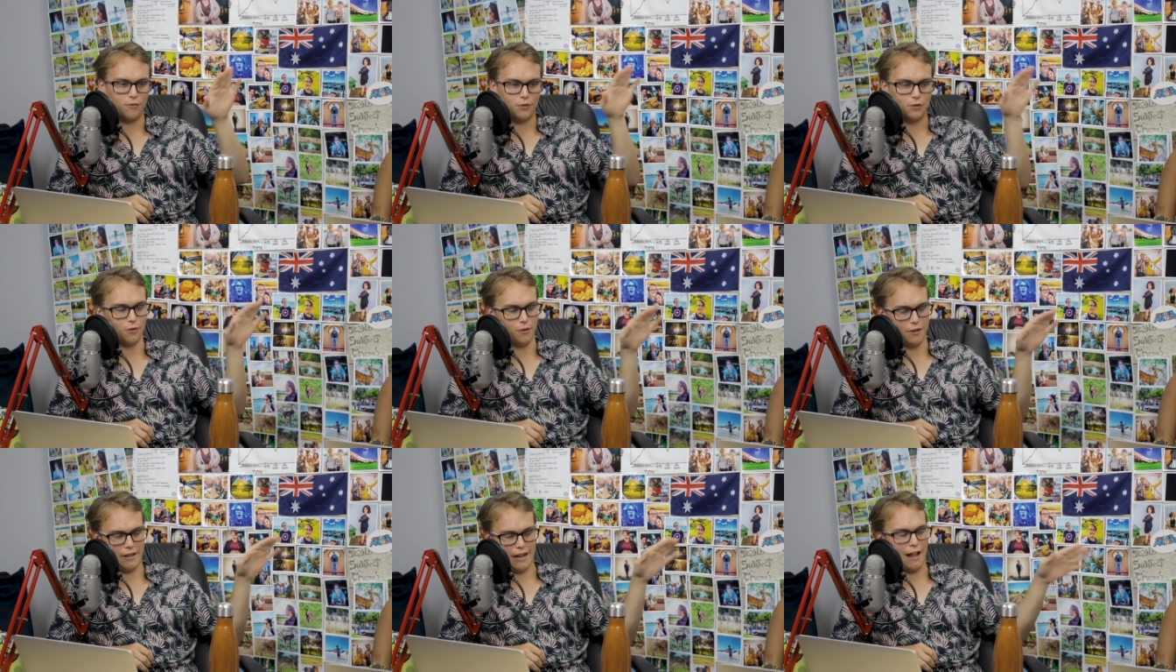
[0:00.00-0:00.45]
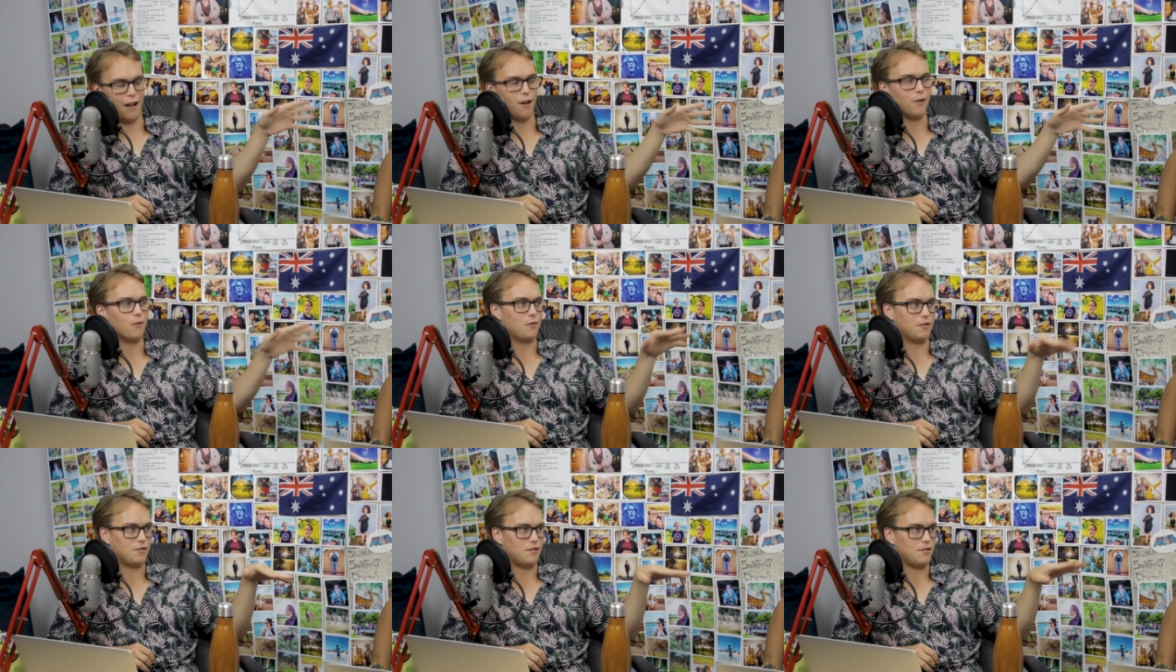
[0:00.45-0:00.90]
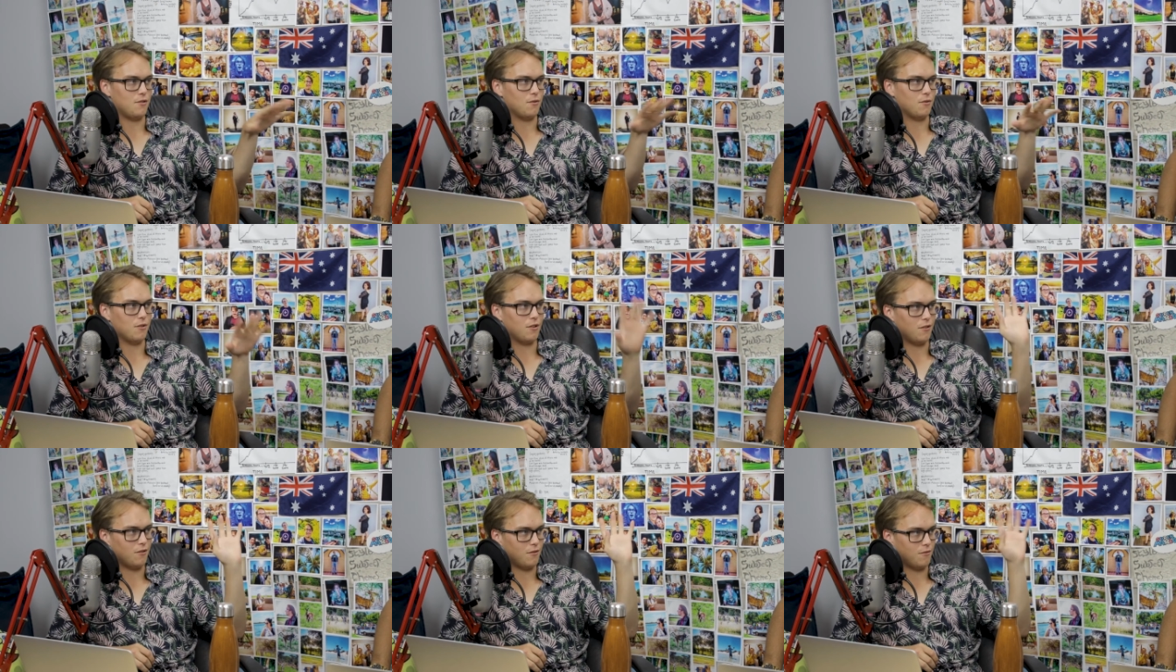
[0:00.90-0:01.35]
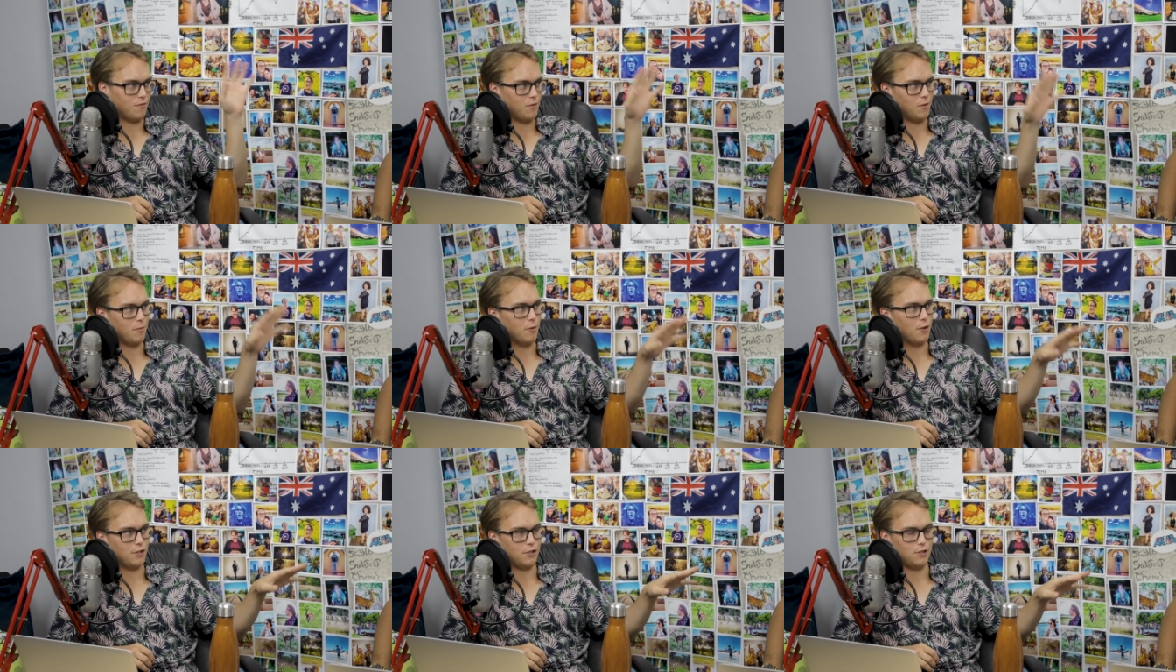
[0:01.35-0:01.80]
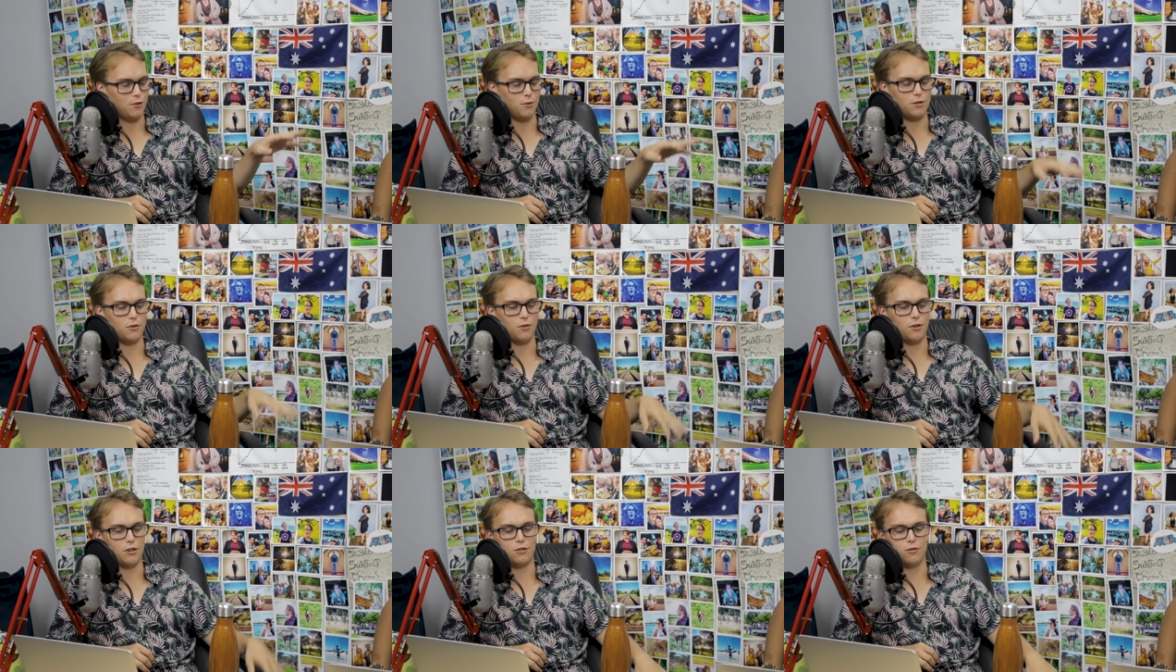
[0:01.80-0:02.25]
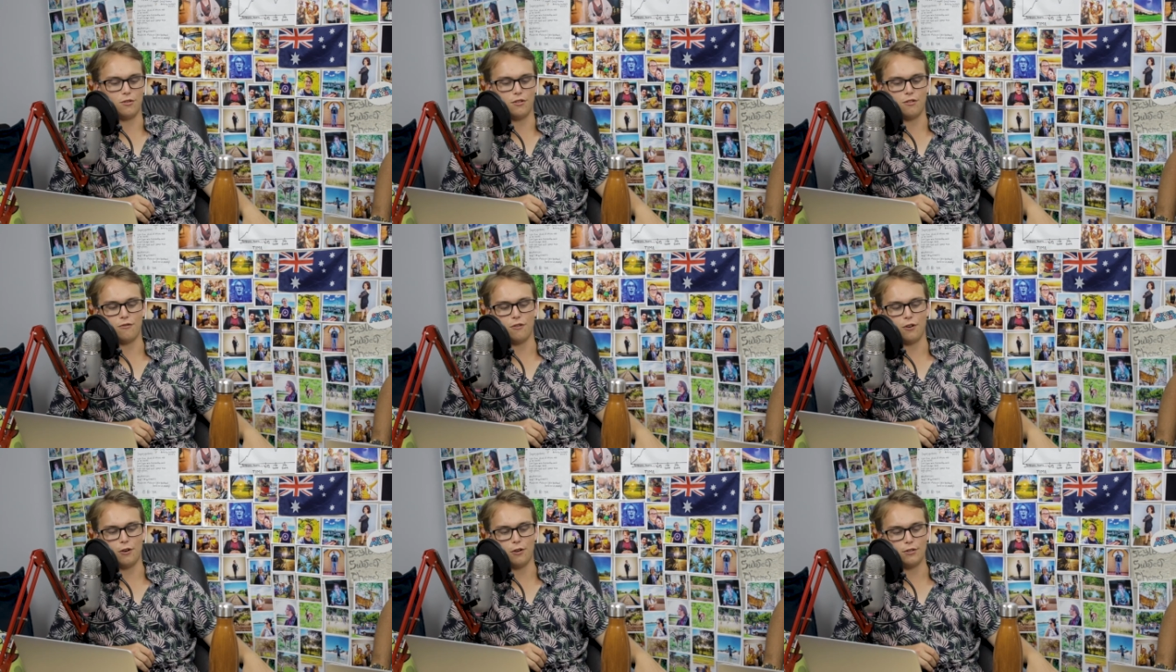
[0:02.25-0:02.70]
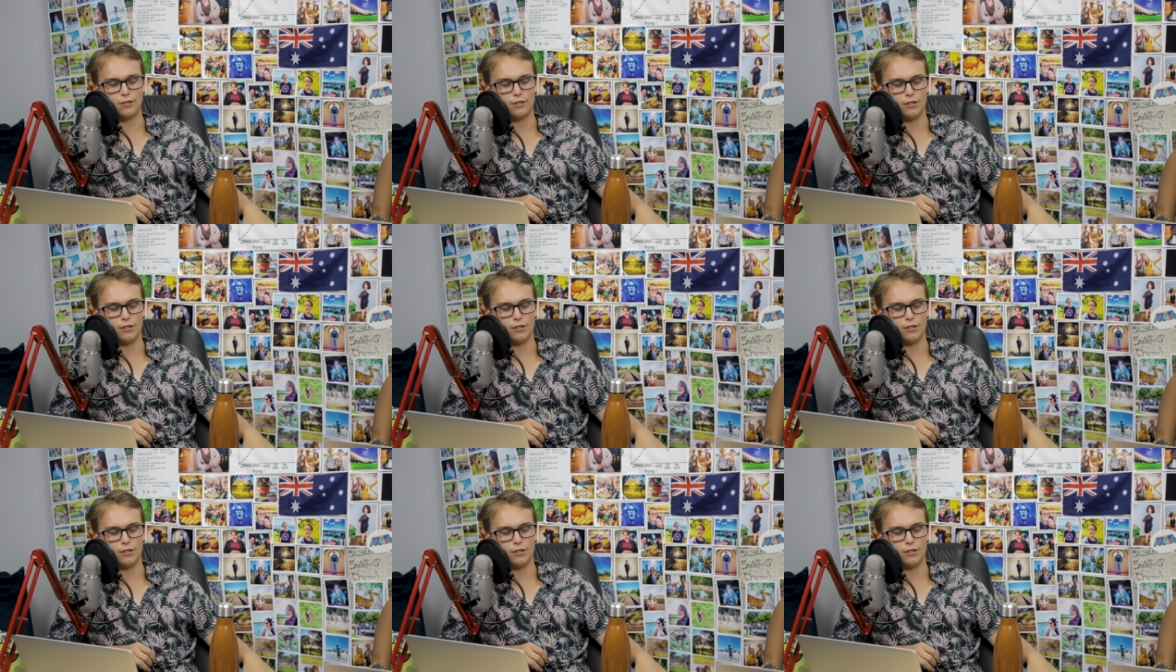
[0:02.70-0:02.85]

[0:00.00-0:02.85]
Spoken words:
sorting out with you and the person you were talking to on the phone.